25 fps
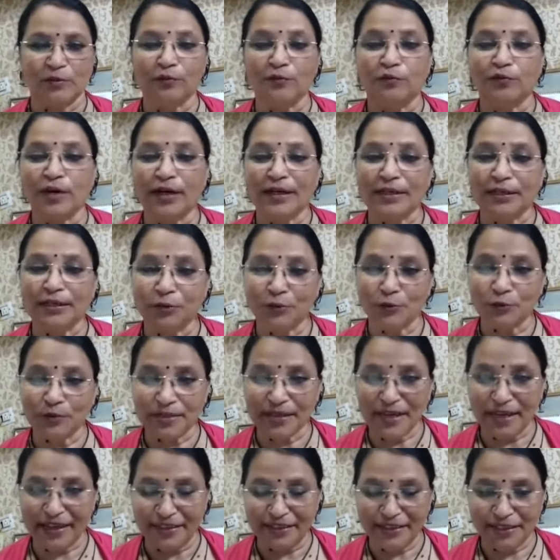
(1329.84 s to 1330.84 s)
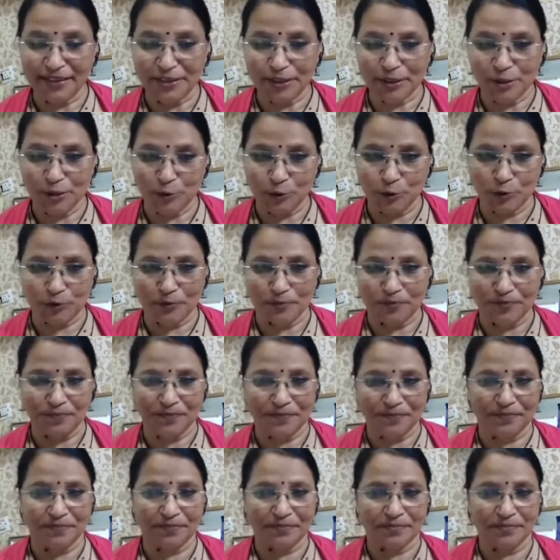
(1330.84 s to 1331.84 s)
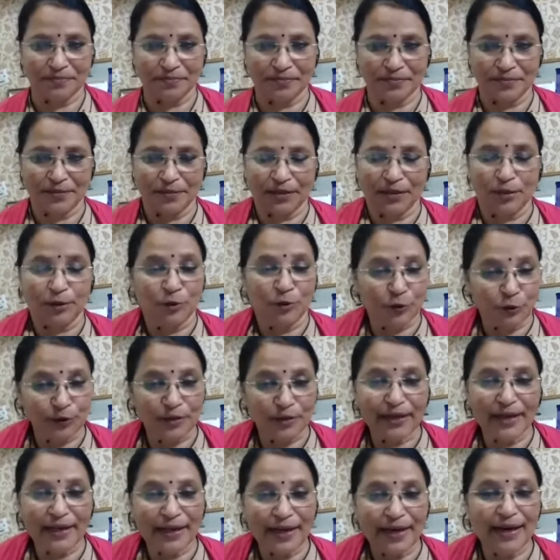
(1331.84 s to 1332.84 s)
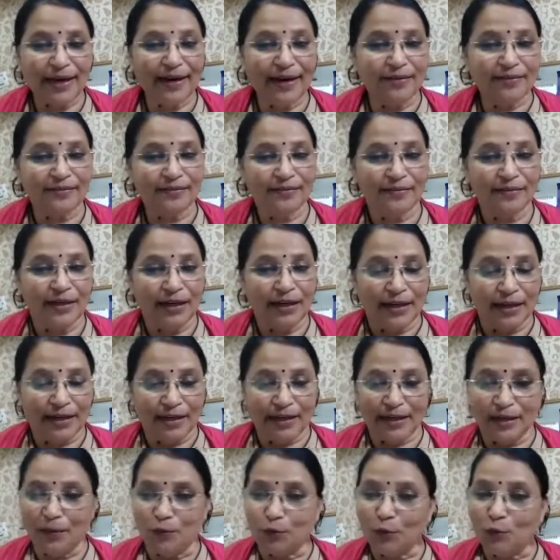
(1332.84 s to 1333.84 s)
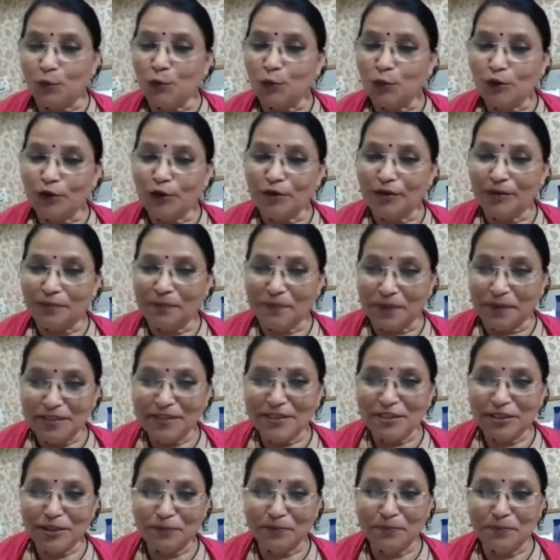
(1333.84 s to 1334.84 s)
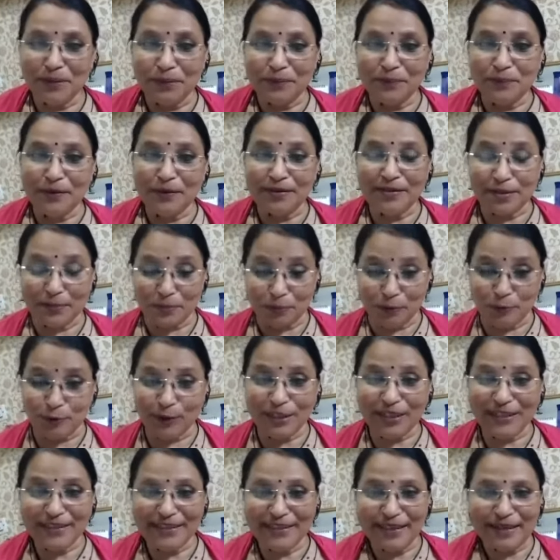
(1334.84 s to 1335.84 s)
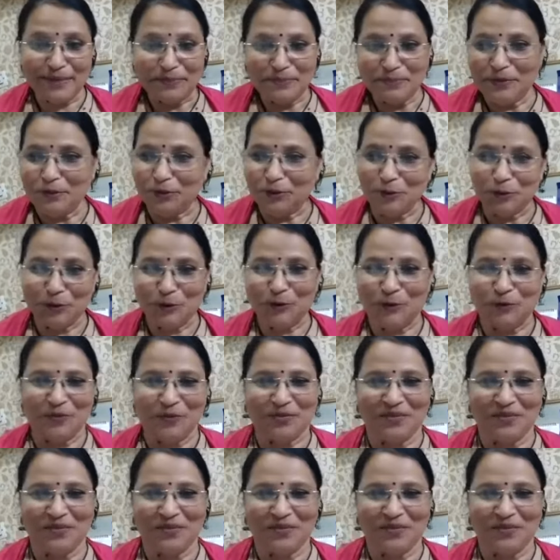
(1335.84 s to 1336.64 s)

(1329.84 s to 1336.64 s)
What do scientists do? Do they have a whole bunch of people supporting them? No.